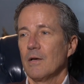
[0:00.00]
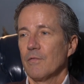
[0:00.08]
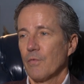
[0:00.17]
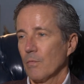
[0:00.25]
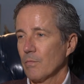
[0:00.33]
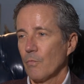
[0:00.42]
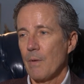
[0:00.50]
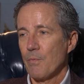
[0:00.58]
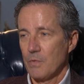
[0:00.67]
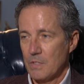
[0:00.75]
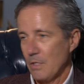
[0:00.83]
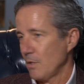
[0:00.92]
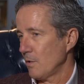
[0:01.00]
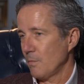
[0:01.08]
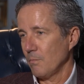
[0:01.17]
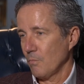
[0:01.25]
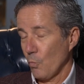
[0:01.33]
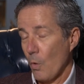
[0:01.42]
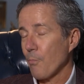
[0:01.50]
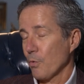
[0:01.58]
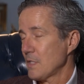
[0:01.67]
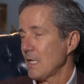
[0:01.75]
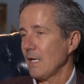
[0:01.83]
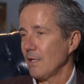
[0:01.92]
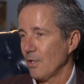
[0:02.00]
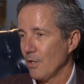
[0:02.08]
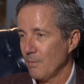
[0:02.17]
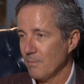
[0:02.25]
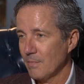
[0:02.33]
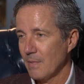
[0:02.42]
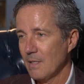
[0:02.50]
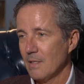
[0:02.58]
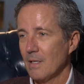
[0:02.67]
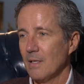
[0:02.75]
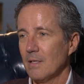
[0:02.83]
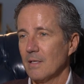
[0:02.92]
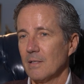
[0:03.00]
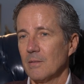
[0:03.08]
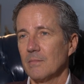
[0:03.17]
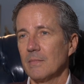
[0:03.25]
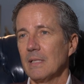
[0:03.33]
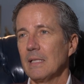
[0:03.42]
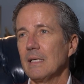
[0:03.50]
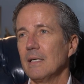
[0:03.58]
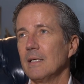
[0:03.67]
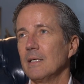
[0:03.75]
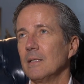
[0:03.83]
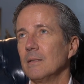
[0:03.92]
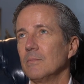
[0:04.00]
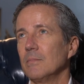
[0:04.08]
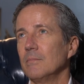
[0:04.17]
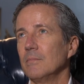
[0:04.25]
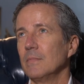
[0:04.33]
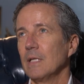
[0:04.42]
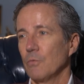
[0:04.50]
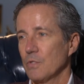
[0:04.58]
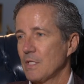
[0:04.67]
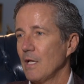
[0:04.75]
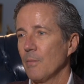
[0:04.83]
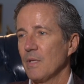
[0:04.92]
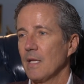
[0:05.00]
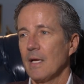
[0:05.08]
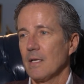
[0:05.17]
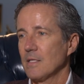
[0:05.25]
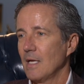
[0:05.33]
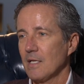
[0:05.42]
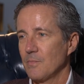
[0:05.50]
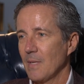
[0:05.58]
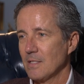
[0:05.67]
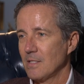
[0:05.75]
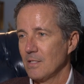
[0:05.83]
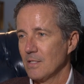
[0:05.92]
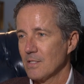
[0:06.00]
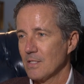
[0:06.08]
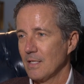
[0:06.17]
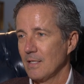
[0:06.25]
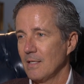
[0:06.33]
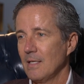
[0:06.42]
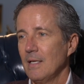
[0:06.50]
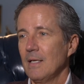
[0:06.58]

for representing them, that was telling me they got text messages. And